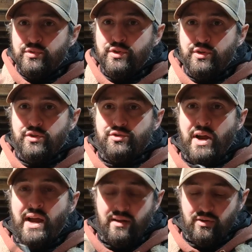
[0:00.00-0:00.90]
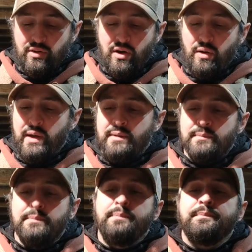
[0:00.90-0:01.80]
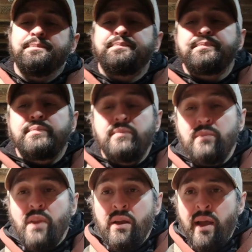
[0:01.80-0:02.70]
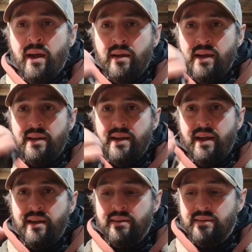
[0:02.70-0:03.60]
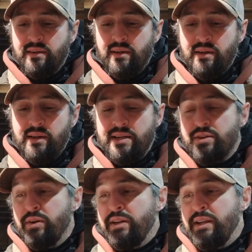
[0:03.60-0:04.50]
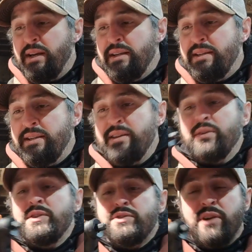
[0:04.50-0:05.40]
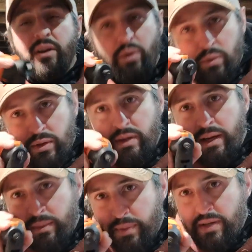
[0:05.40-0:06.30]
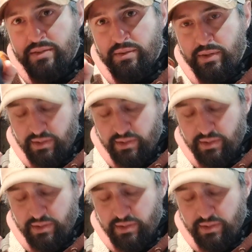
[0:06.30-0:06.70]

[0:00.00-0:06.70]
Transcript: do your dragon claw it. Yeah, and then it's hard to get any detail because you're not holding it like a pencil,